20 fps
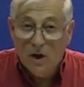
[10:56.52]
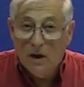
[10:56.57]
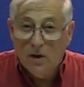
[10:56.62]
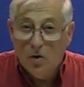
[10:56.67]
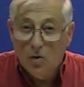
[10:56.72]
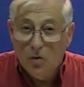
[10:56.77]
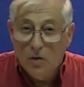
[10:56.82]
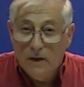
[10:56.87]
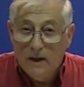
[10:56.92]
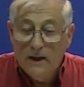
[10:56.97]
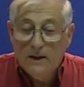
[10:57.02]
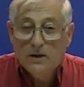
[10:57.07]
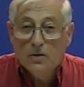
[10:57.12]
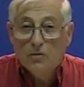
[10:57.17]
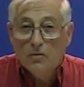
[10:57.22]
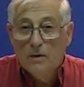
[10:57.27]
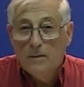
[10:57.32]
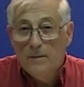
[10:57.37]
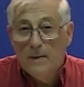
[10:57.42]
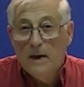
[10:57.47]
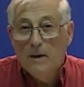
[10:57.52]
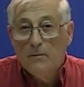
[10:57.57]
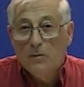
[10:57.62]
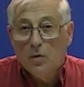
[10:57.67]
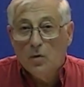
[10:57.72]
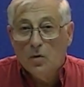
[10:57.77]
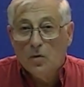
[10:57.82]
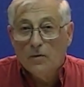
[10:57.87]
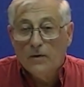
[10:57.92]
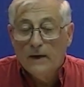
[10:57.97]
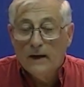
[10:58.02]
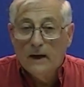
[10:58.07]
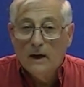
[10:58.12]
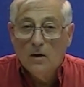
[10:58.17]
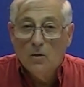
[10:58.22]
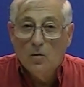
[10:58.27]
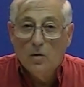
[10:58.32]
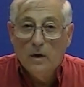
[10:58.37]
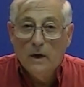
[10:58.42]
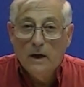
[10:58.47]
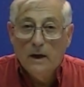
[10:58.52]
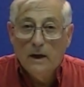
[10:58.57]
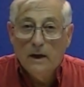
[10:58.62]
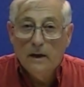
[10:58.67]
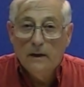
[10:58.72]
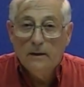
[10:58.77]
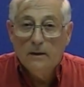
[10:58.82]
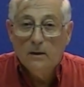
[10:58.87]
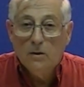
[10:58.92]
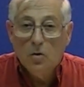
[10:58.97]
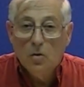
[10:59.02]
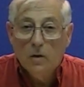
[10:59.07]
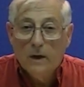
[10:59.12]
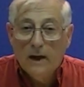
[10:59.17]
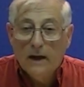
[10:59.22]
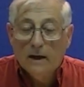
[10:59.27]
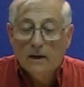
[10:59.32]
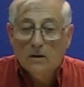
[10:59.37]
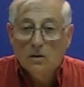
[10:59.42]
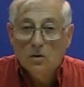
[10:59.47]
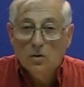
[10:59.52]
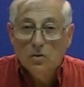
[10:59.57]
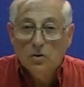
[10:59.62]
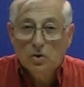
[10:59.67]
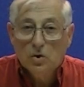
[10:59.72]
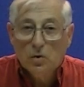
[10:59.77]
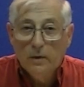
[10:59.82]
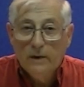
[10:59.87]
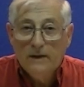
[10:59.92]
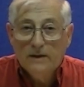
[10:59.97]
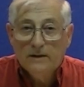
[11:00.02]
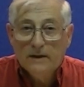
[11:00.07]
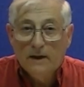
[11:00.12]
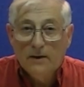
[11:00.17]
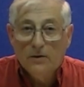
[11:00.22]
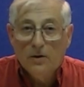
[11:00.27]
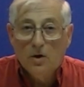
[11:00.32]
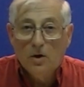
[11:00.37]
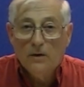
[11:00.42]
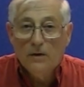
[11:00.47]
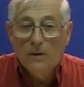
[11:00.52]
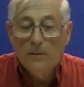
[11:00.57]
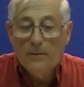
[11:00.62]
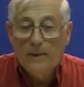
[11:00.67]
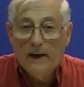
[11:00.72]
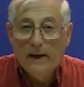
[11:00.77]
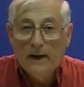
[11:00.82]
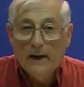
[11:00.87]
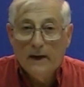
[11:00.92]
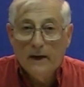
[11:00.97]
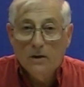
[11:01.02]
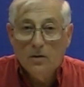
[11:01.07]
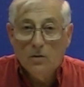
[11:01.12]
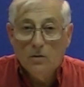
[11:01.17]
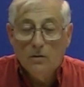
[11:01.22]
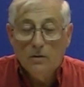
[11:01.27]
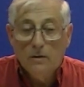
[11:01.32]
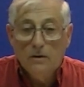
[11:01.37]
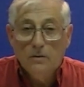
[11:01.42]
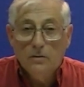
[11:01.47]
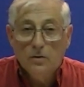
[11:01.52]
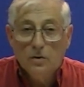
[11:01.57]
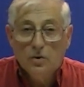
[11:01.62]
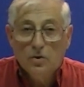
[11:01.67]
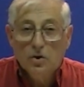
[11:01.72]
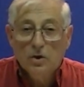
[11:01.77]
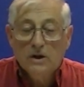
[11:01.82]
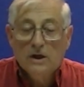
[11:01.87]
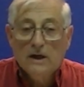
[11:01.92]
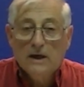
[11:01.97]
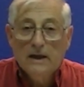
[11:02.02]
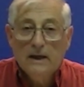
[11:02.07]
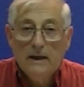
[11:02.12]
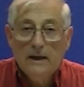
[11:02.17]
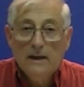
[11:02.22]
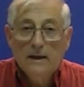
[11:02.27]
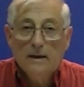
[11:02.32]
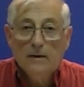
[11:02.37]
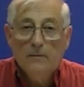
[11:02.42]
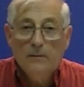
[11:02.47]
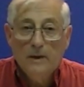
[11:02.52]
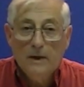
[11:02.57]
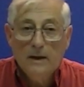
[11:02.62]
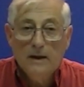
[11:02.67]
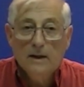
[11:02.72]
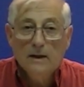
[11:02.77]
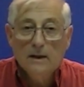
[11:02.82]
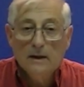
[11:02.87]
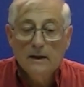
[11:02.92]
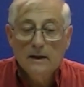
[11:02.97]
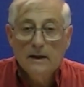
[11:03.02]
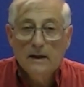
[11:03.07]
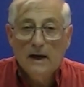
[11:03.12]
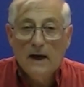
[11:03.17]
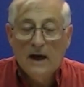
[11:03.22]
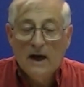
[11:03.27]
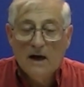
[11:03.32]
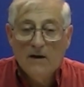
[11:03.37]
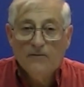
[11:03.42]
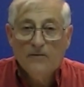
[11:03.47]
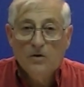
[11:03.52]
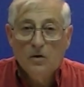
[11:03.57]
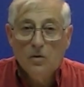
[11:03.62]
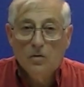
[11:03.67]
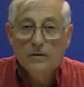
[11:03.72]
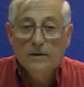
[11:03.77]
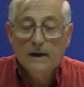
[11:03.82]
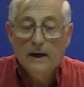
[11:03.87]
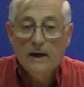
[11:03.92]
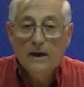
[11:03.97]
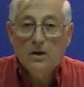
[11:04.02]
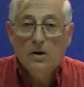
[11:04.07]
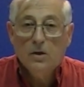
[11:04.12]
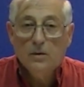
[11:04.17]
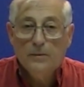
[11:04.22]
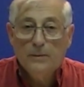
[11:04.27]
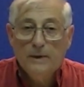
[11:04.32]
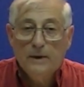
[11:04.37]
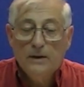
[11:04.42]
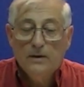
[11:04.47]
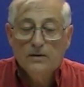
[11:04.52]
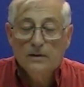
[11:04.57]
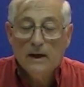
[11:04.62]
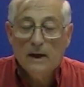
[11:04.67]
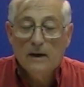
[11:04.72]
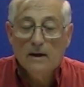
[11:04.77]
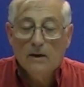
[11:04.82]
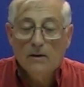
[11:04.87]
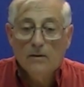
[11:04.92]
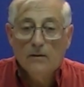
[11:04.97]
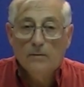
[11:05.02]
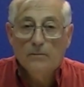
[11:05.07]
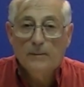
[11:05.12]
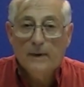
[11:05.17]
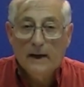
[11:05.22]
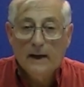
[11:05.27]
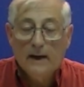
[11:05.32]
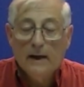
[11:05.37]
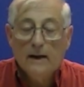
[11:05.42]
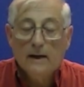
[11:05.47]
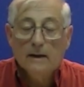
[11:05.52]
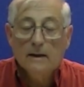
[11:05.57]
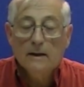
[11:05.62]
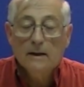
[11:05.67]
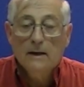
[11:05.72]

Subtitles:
you need to remember that when you get glue squeeze out on the bag, you should clean it immediately after you take your piece out of the bag.